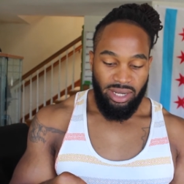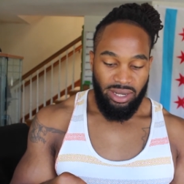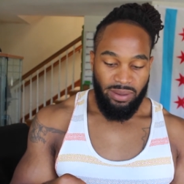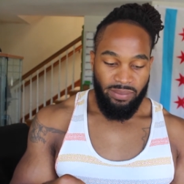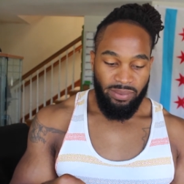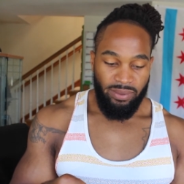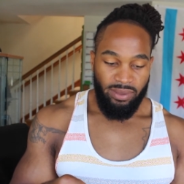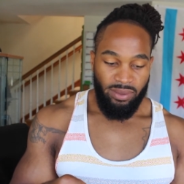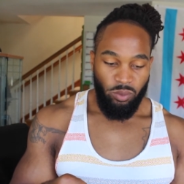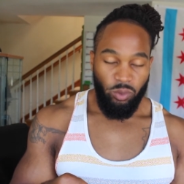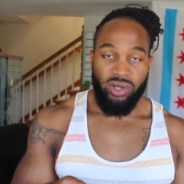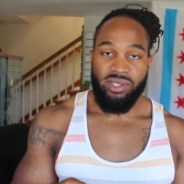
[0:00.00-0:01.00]

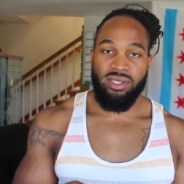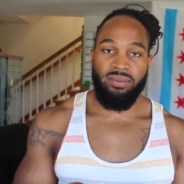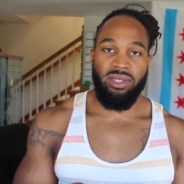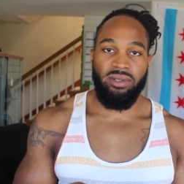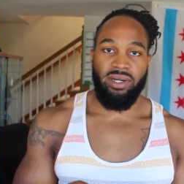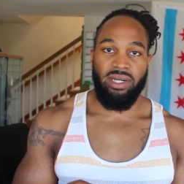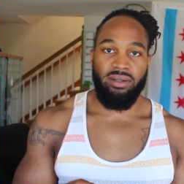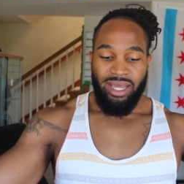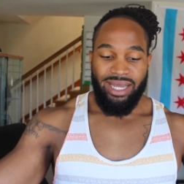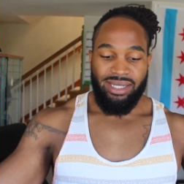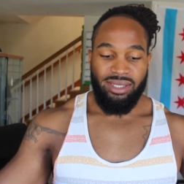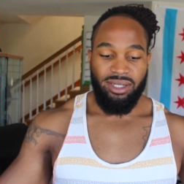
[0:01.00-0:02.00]
Where is the middle ground?
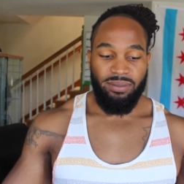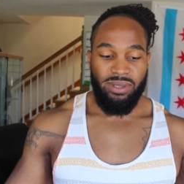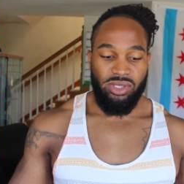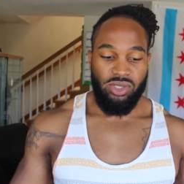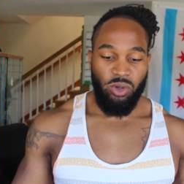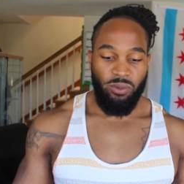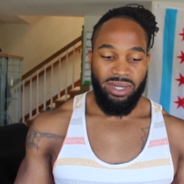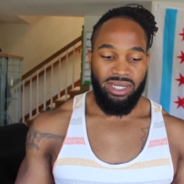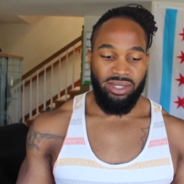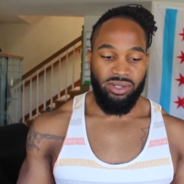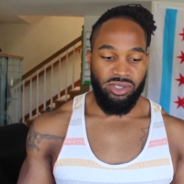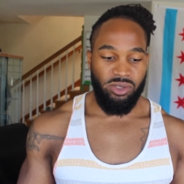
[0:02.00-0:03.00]
It took me so many
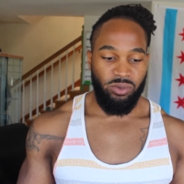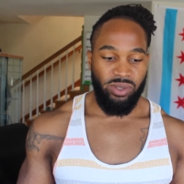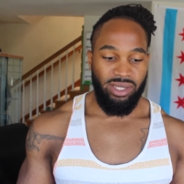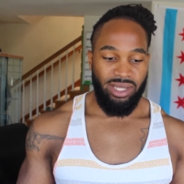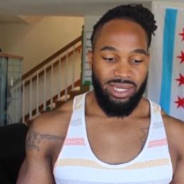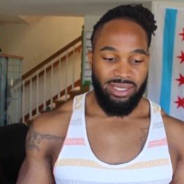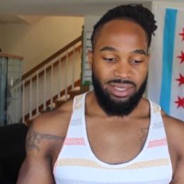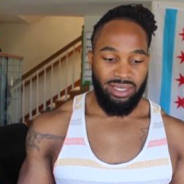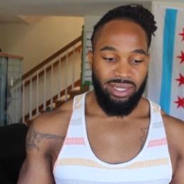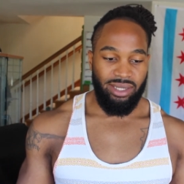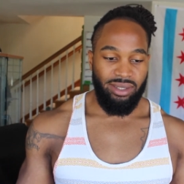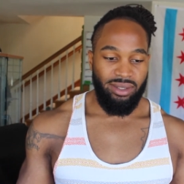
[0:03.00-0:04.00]
years to realize,
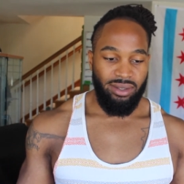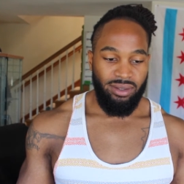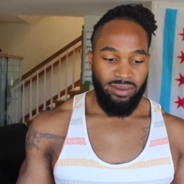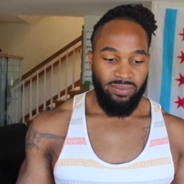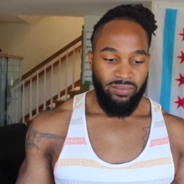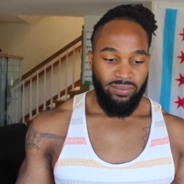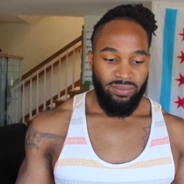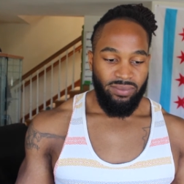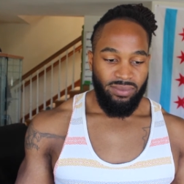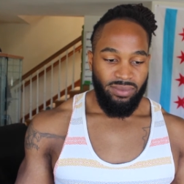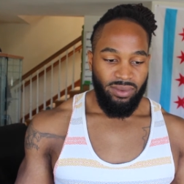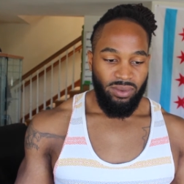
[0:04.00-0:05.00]
like,
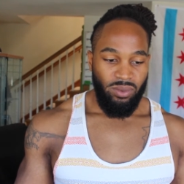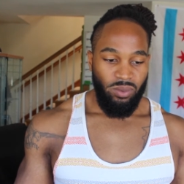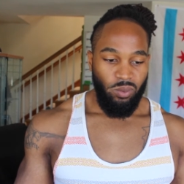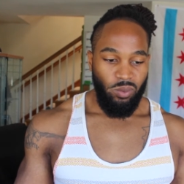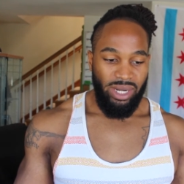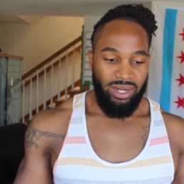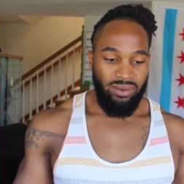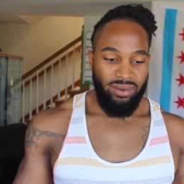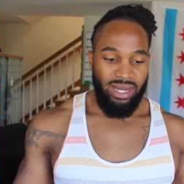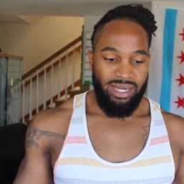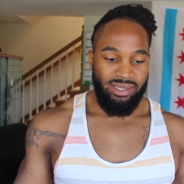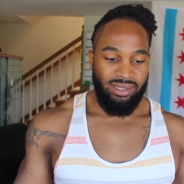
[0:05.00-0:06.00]
why
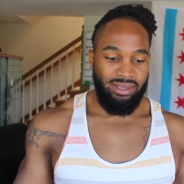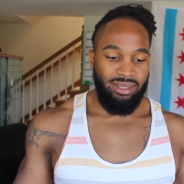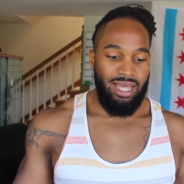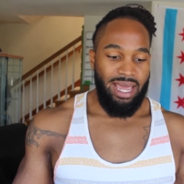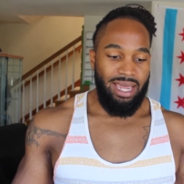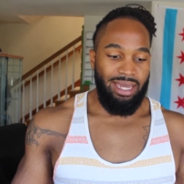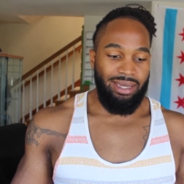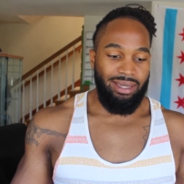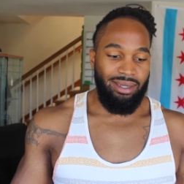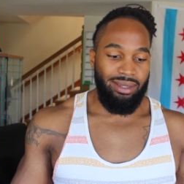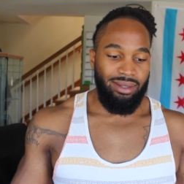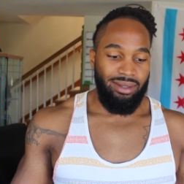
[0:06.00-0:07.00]
don't I just
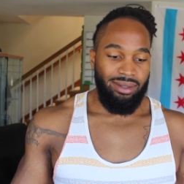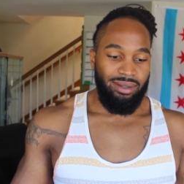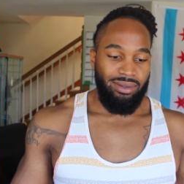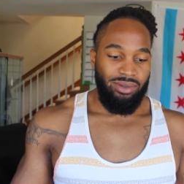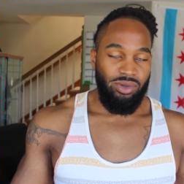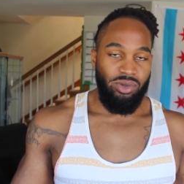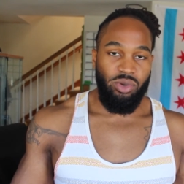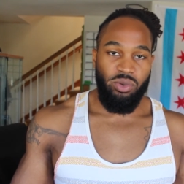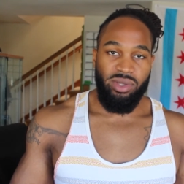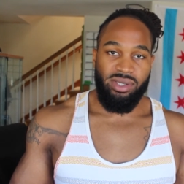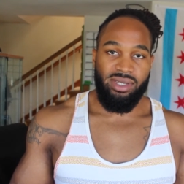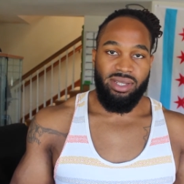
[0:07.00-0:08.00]
like do
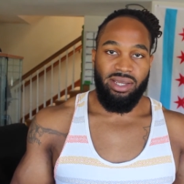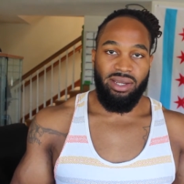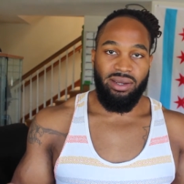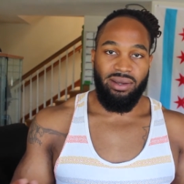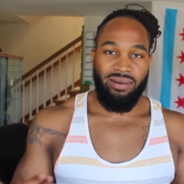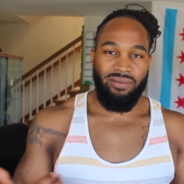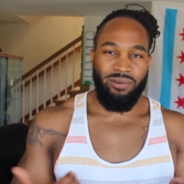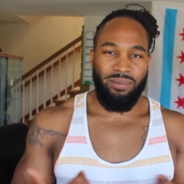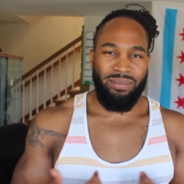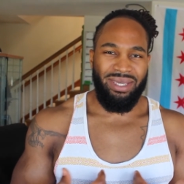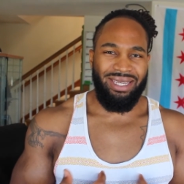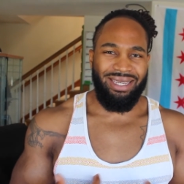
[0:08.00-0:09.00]
this thing for
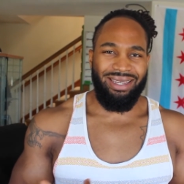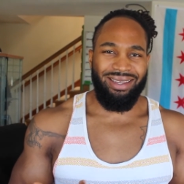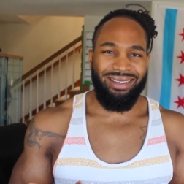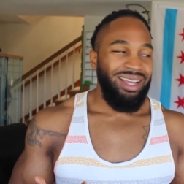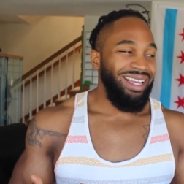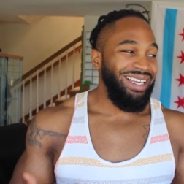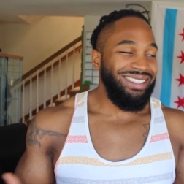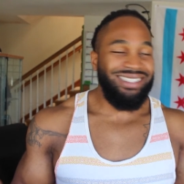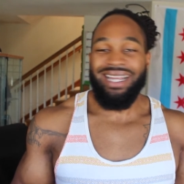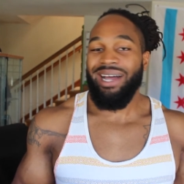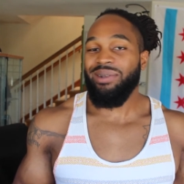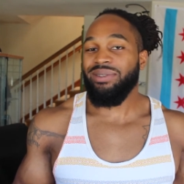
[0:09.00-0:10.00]
me? It
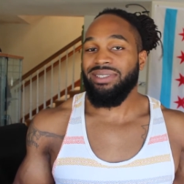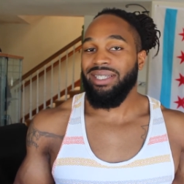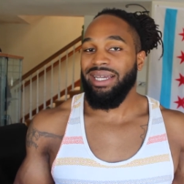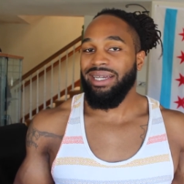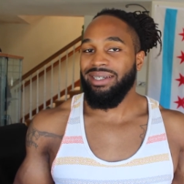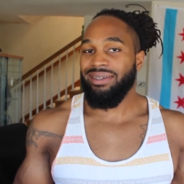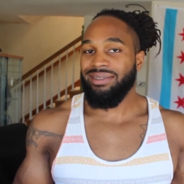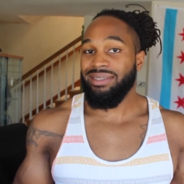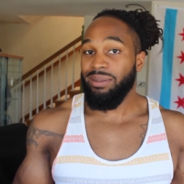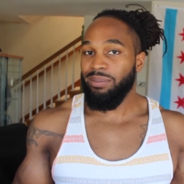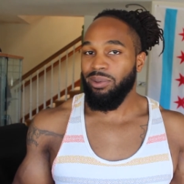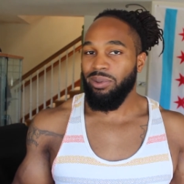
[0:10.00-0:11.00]
sounds like
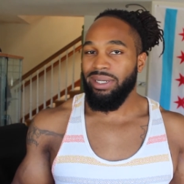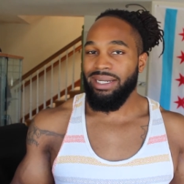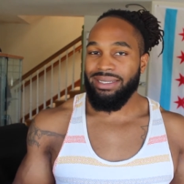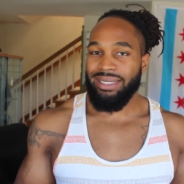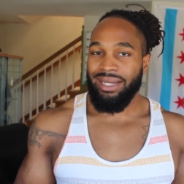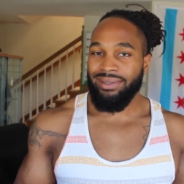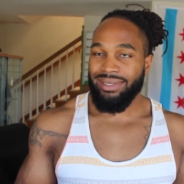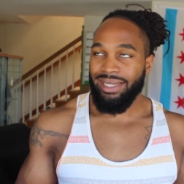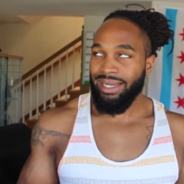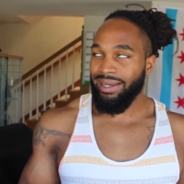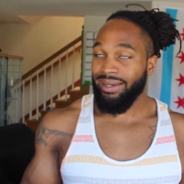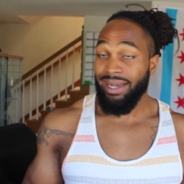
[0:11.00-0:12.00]
simple and it sounds
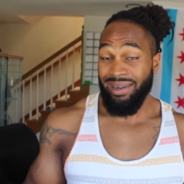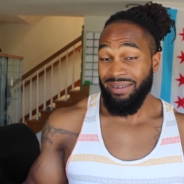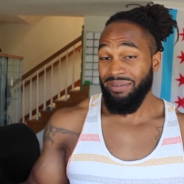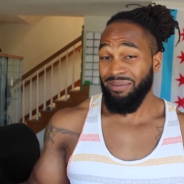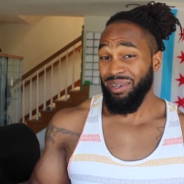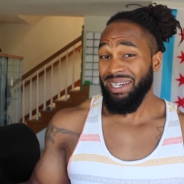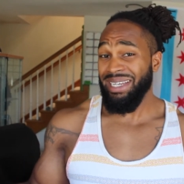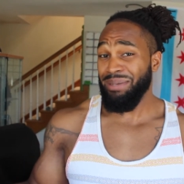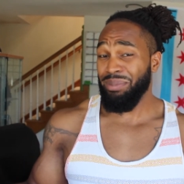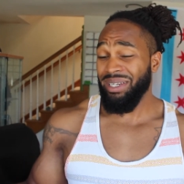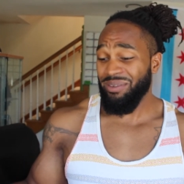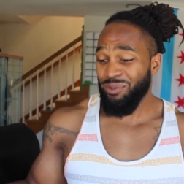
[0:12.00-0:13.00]
like kind of funny,
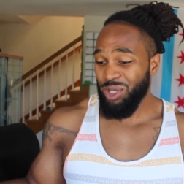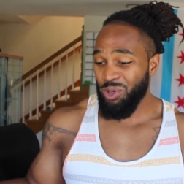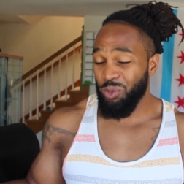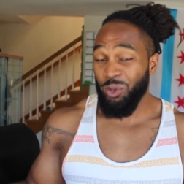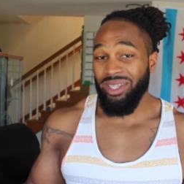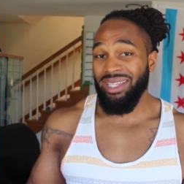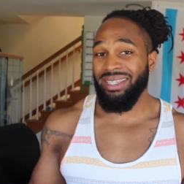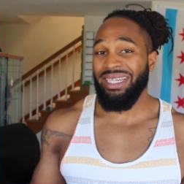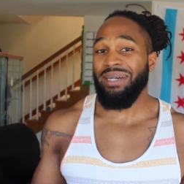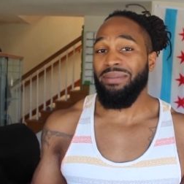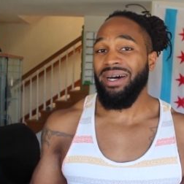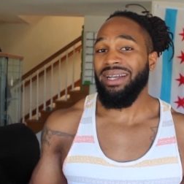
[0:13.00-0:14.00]
but when you really
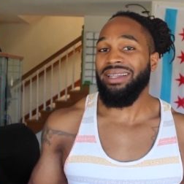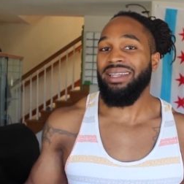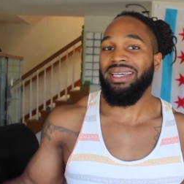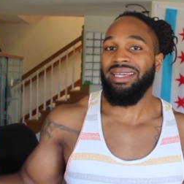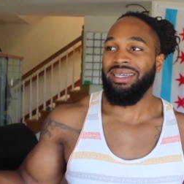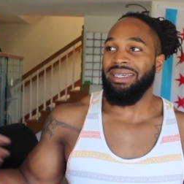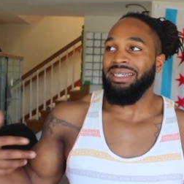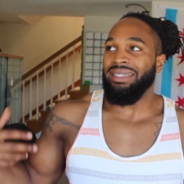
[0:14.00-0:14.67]
think about it, like,